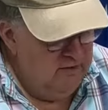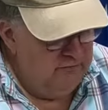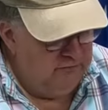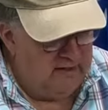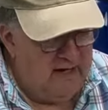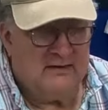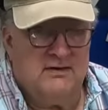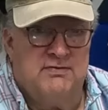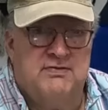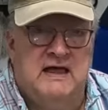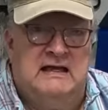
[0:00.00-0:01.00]
So I got
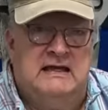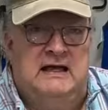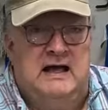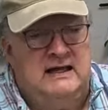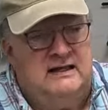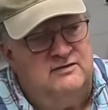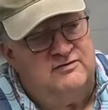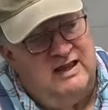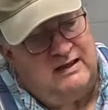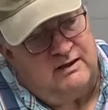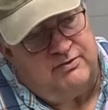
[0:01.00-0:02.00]
to thinking, I can
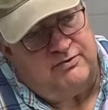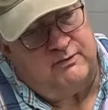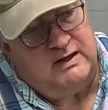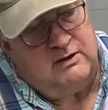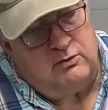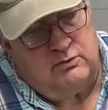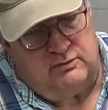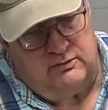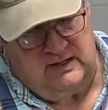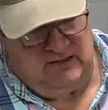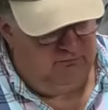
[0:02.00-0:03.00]
take a
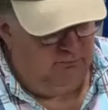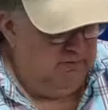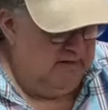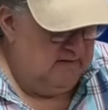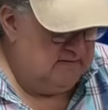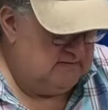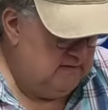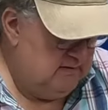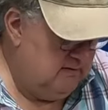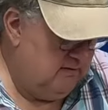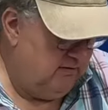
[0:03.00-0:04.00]
3/4 inch piece
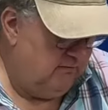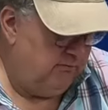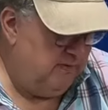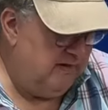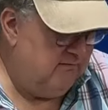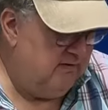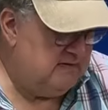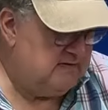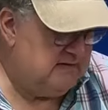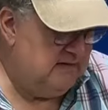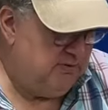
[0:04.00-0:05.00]
of
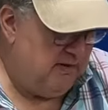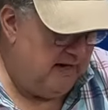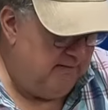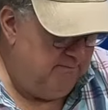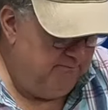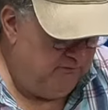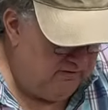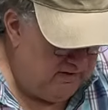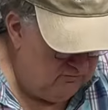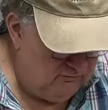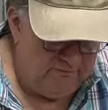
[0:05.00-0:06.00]
PVC pipe,
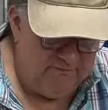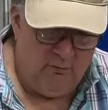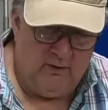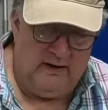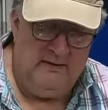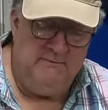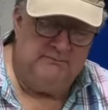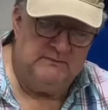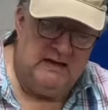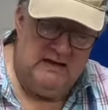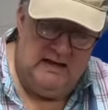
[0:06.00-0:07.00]
Schedule 40,
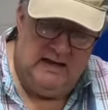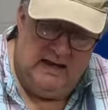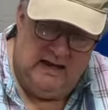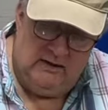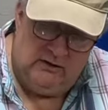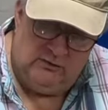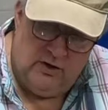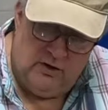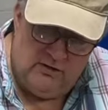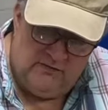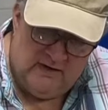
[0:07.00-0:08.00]
and you'll
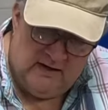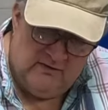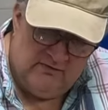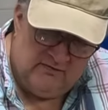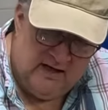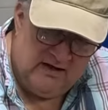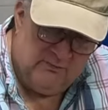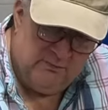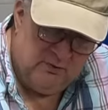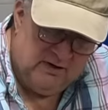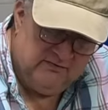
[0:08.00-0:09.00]
notice that it
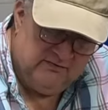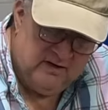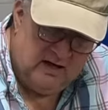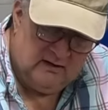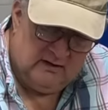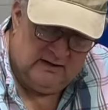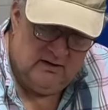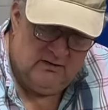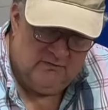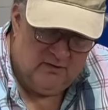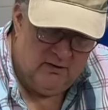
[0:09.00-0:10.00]
slides pretty snugly
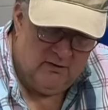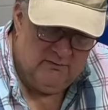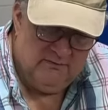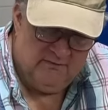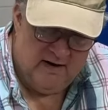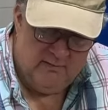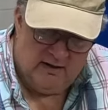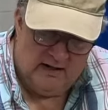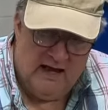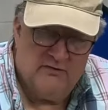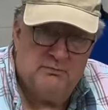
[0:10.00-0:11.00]
over our
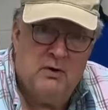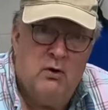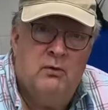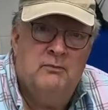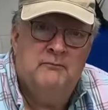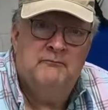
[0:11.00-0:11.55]
fiberglass pole.